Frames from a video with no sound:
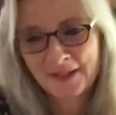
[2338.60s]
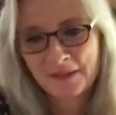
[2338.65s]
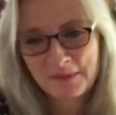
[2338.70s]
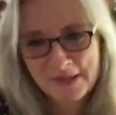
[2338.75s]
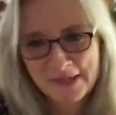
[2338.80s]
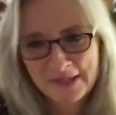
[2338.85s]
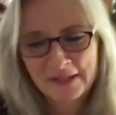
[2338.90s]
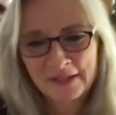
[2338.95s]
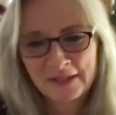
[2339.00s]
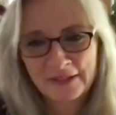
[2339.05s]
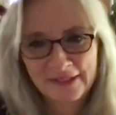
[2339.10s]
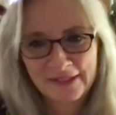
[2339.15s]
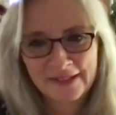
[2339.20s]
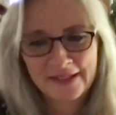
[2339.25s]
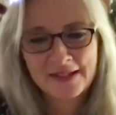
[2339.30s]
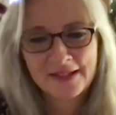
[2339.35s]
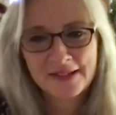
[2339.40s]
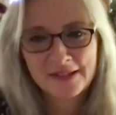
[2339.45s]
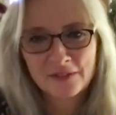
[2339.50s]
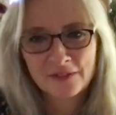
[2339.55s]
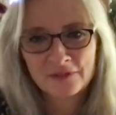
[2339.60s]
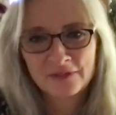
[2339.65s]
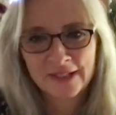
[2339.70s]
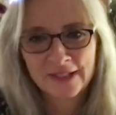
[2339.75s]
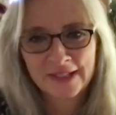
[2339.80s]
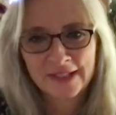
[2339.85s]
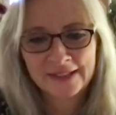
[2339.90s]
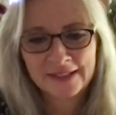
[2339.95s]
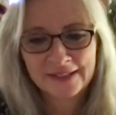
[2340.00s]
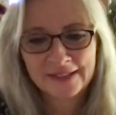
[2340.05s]
absolutely, that's
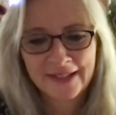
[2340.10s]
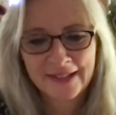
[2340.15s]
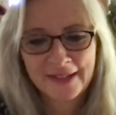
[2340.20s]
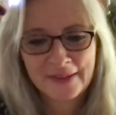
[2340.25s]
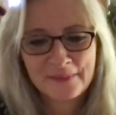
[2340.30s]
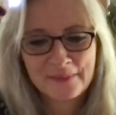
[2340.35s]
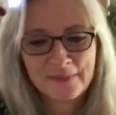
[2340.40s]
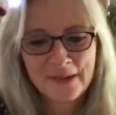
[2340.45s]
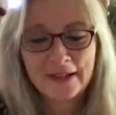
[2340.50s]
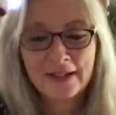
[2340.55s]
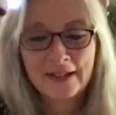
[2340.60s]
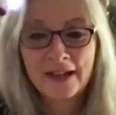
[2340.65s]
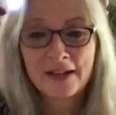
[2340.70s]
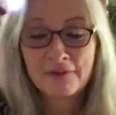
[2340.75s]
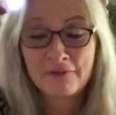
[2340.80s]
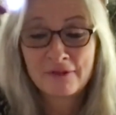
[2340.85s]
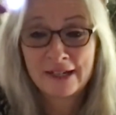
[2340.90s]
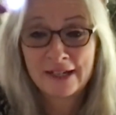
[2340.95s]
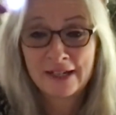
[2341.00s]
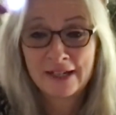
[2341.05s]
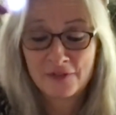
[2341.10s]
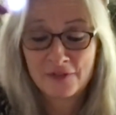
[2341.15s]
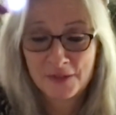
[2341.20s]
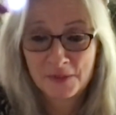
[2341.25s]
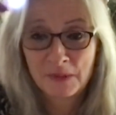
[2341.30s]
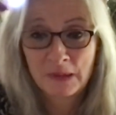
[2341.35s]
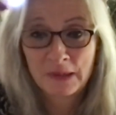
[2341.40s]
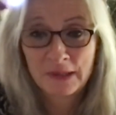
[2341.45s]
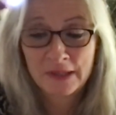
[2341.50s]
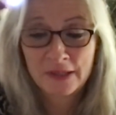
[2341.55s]
lovely. And I really love as
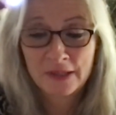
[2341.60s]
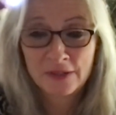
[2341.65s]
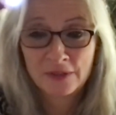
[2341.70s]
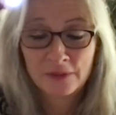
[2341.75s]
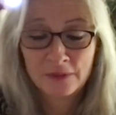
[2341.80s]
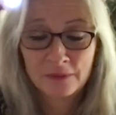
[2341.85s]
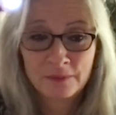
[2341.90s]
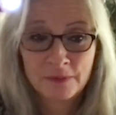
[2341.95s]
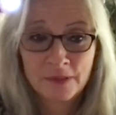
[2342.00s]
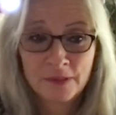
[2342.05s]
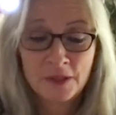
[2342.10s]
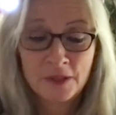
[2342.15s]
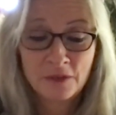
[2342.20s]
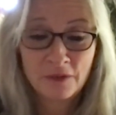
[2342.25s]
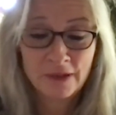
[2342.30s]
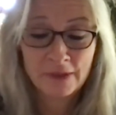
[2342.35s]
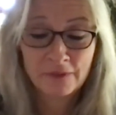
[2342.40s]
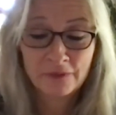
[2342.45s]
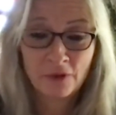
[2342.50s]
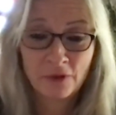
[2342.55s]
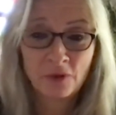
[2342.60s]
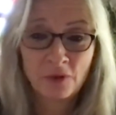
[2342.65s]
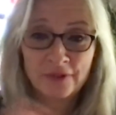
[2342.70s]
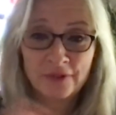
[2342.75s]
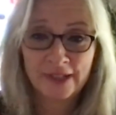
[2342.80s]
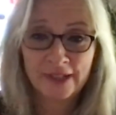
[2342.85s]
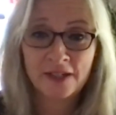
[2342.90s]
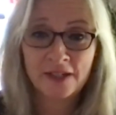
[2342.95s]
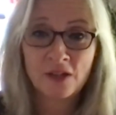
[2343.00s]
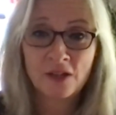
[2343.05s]
well that you're
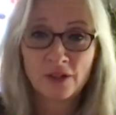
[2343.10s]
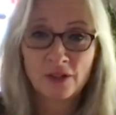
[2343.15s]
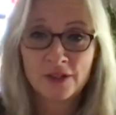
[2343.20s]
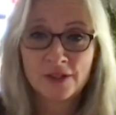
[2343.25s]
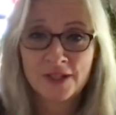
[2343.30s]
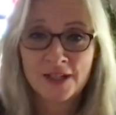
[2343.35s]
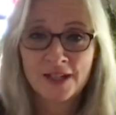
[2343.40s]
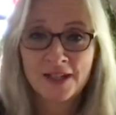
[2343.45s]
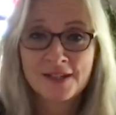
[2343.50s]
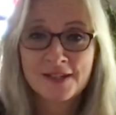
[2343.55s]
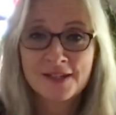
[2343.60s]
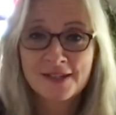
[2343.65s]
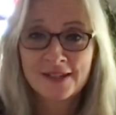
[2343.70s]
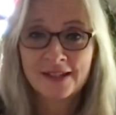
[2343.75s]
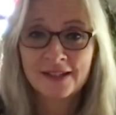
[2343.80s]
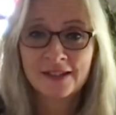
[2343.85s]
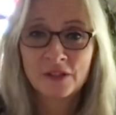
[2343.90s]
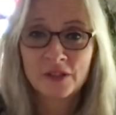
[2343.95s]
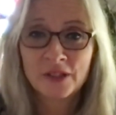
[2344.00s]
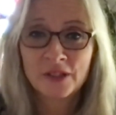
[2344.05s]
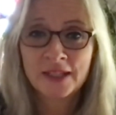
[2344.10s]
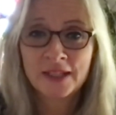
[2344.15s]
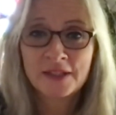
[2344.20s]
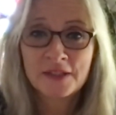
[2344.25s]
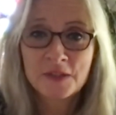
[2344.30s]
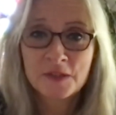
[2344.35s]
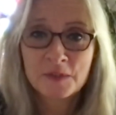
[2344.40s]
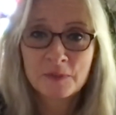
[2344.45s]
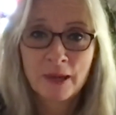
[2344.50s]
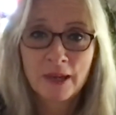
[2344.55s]
involving ecologists and looking at
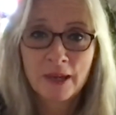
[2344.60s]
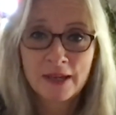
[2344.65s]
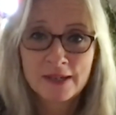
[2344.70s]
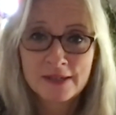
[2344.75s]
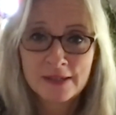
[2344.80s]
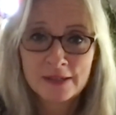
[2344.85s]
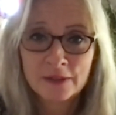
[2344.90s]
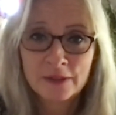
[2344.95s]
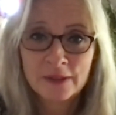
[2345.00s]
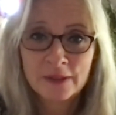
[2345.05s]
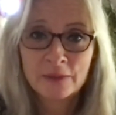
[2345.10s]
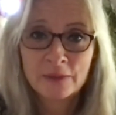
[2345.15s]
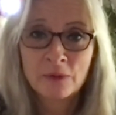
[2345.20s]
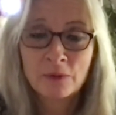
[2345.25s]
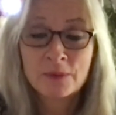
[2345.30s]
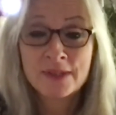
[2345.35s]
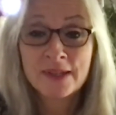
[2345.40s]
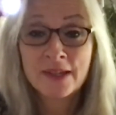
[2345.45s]
the space and looking what was